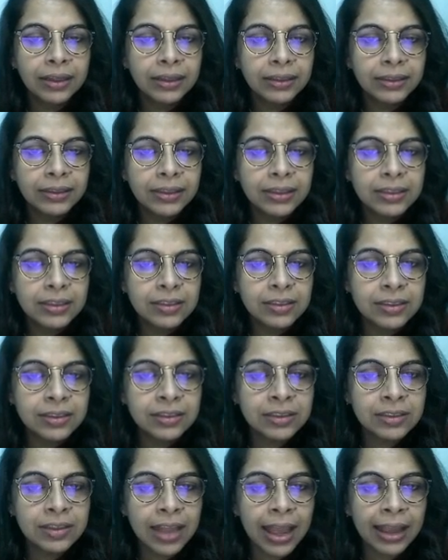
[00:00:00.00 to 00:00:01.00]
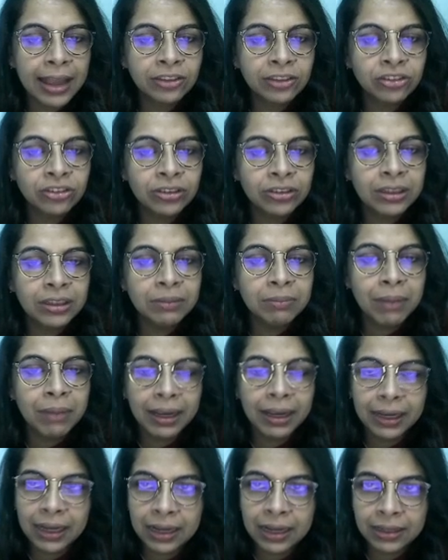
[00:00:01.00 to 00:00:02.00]
This is actually
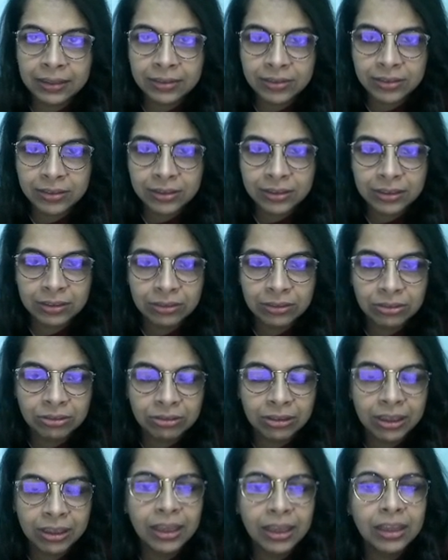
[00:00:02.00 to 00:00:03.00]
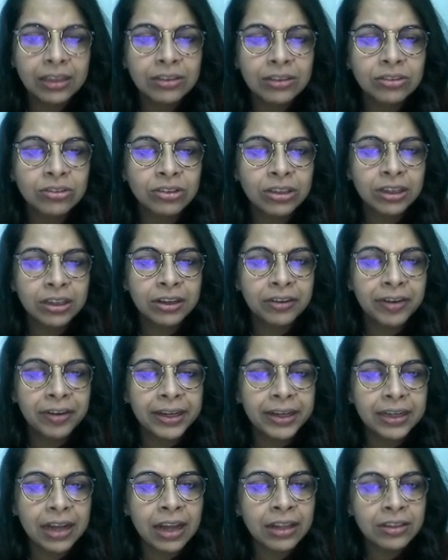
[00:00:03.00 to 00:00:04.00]
my answer. Okay. So the
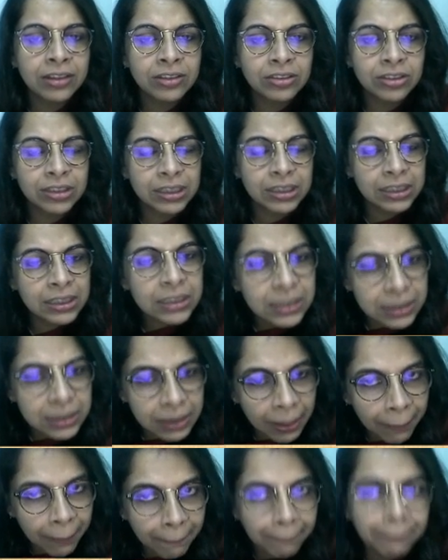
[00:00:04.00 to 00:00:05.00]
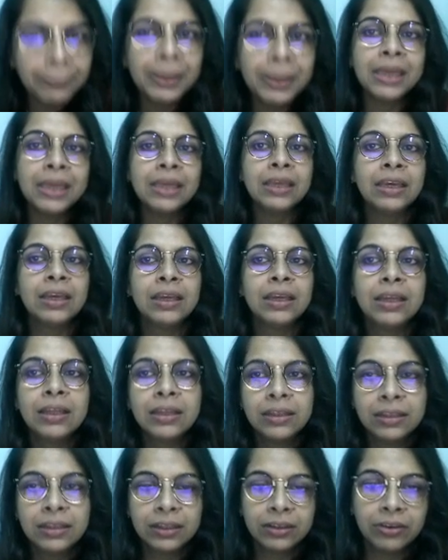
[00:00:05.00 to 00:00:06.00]
correct answer is B.
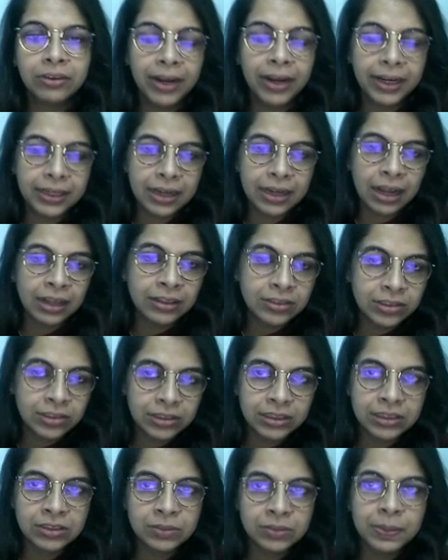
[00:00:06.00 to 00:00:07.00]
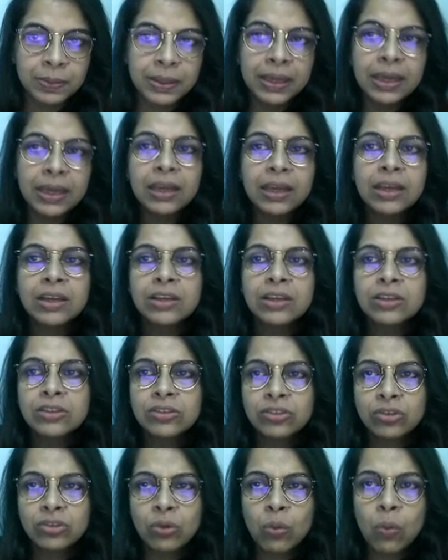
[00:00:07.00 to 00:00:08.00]
The correct answer is B.
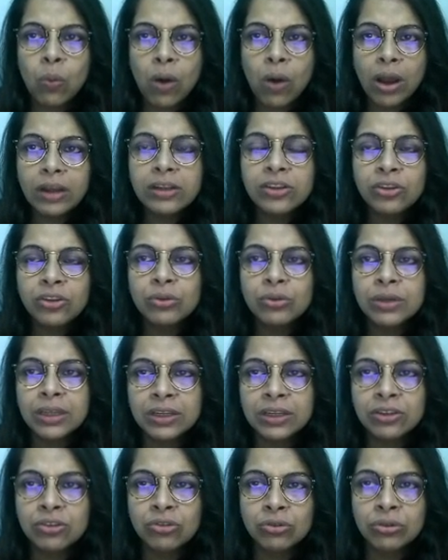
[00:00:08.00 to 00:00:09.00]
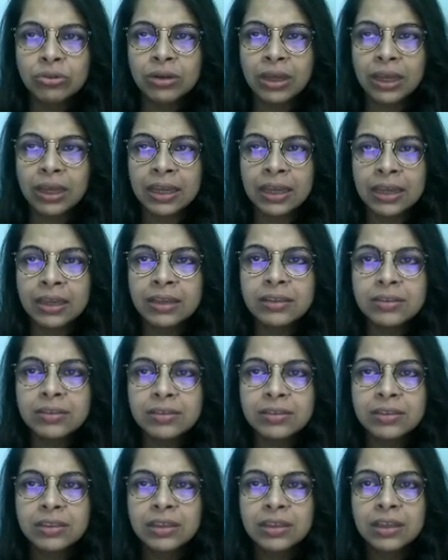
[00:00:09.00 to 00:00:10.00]
So what you can do
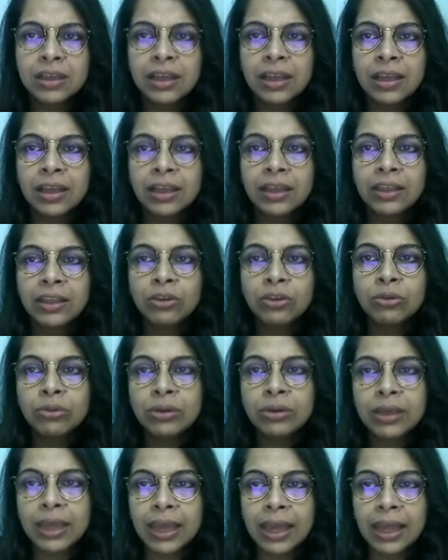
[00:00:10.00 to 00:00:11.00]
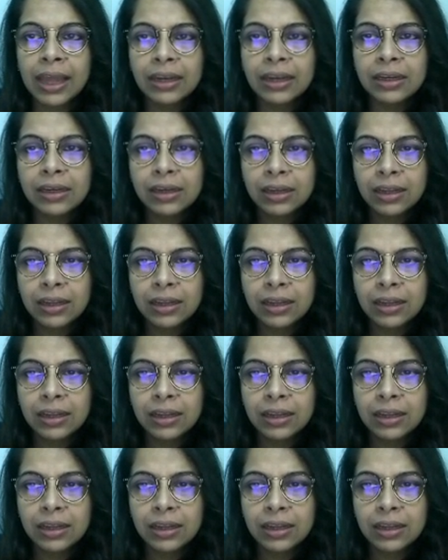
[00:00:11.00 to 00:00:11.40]
is you can